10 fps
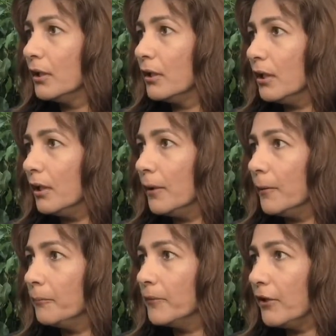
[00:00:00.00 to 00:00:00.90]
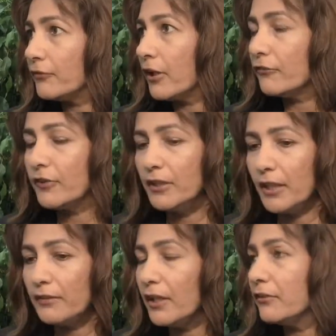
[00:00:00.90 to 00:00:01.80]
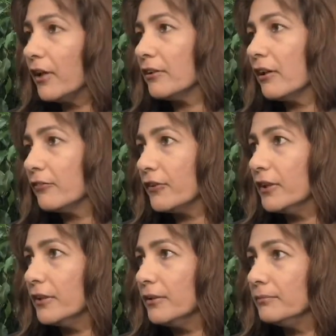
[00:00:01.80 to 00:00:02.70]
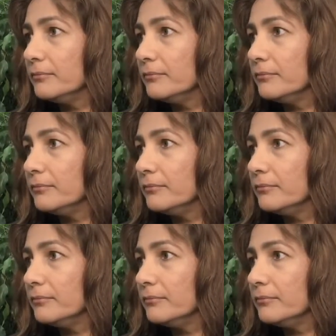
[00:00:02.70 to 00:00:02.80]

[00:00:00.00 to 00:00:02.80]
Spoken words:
left heart failure and then right heart failure.